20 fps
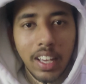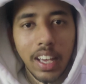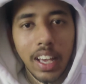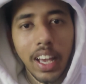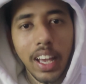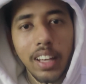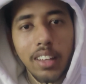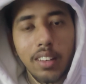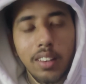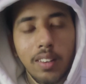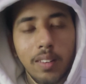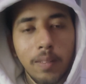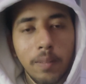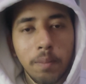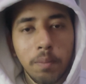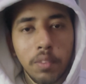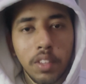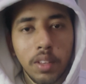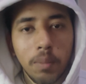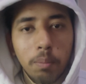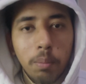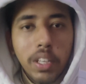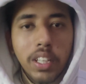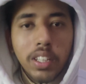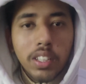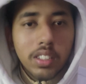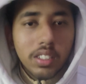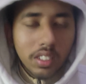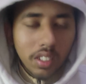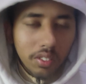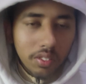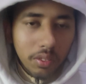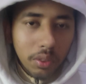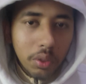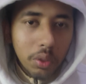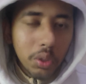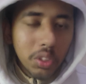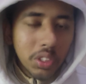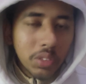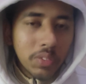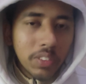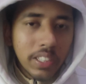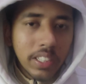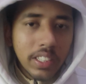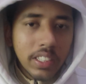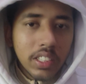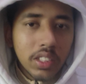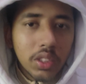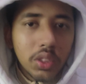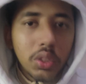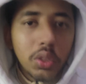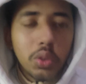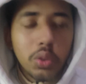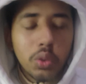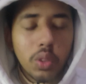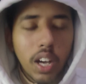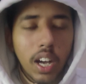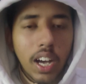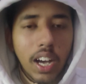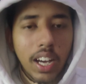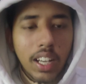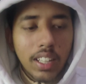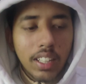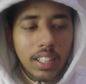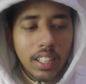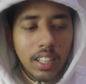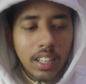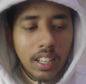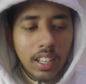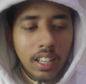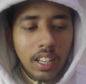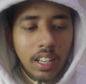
and because of those friends you are